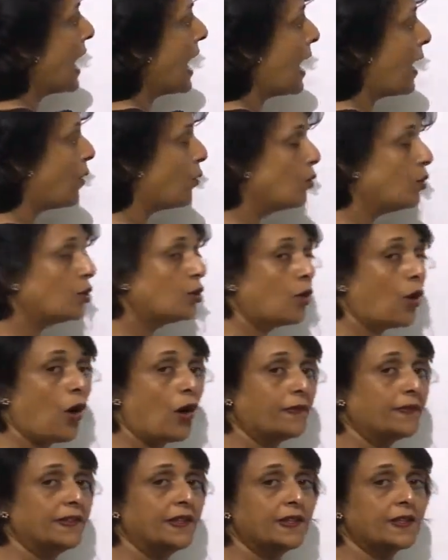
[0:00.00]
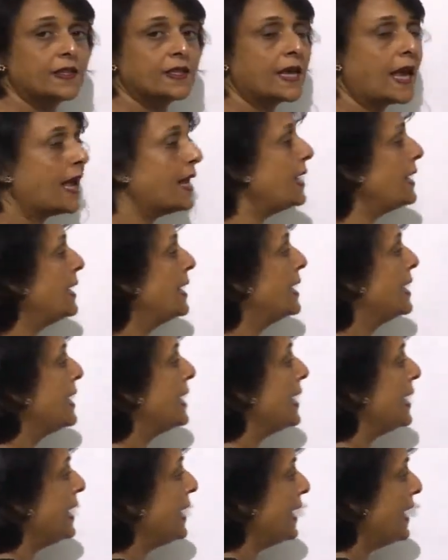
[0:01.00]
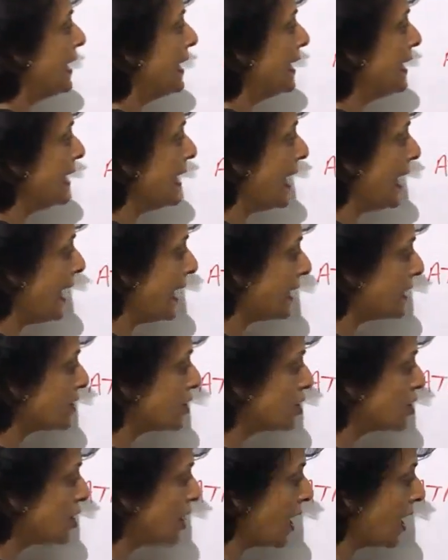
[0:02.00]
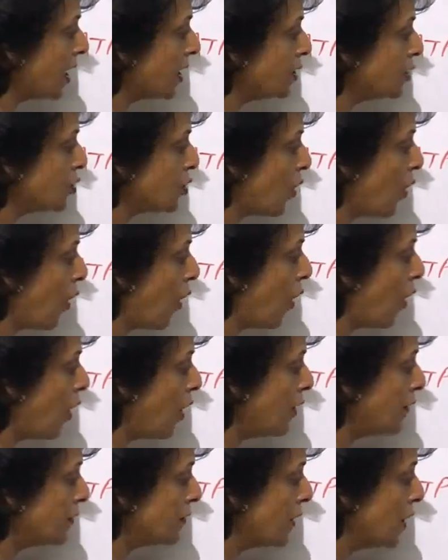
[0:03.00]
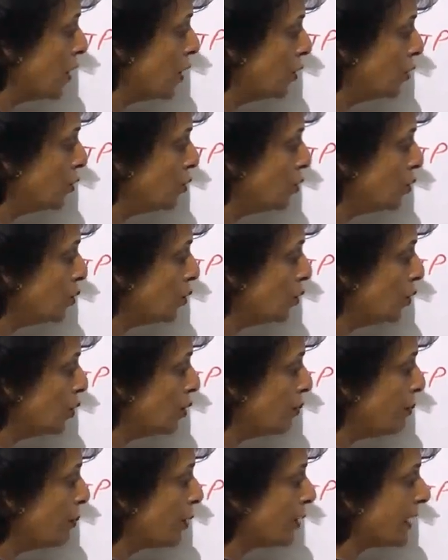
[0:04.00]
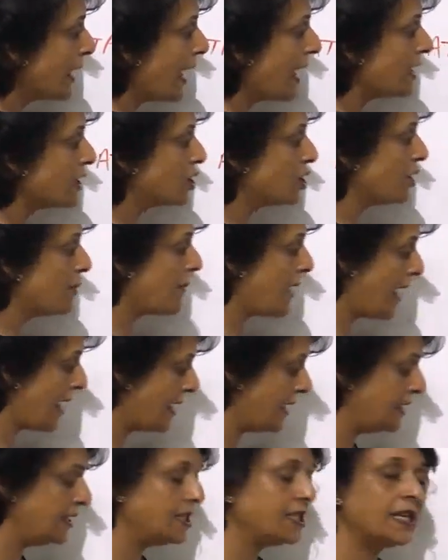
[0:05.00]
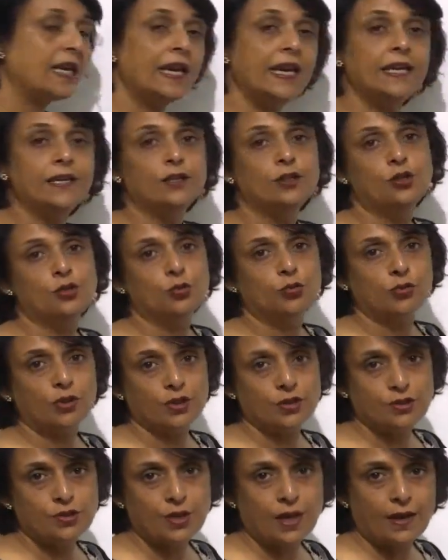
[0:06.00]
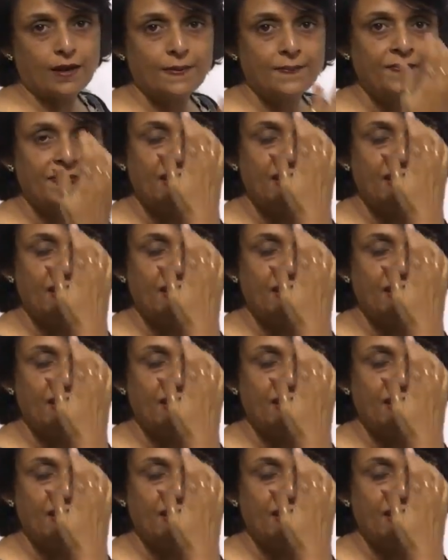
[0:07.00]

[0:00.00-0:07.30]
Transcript: out of the cell in exchange of two potassium ions into the cell.